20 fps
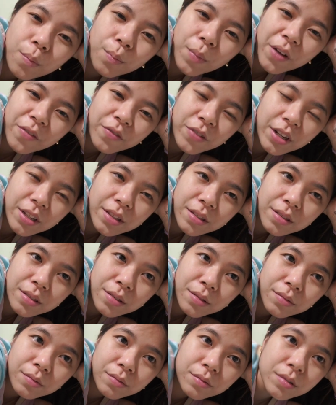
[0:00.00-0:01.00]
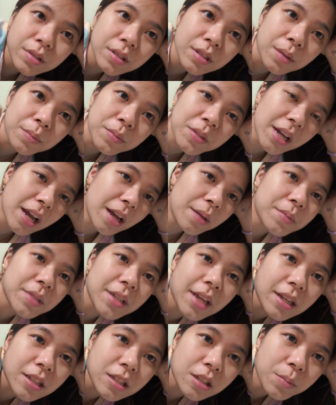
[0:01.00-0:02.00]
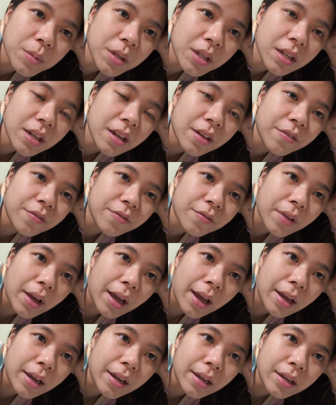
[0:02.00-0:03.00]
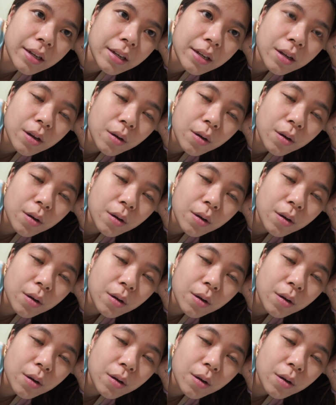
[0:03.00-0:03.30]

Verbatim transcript: My friends sometimes ask me if I